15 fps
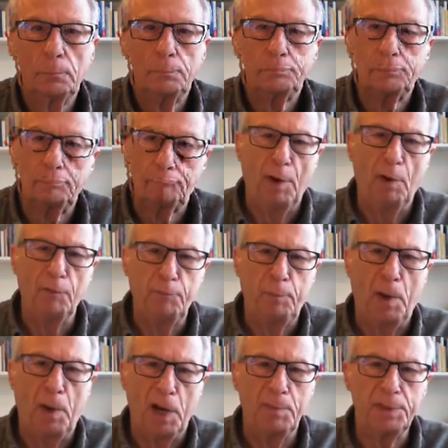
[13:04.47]
Devolved
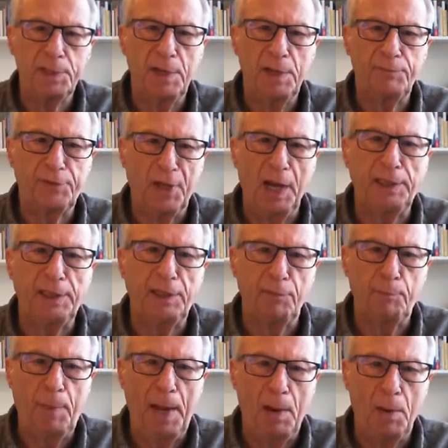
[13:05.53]
parliaments have selective
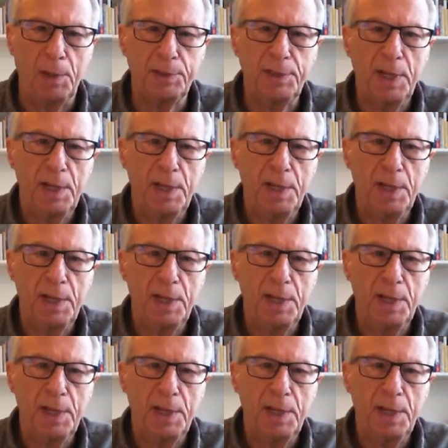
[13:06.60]
powers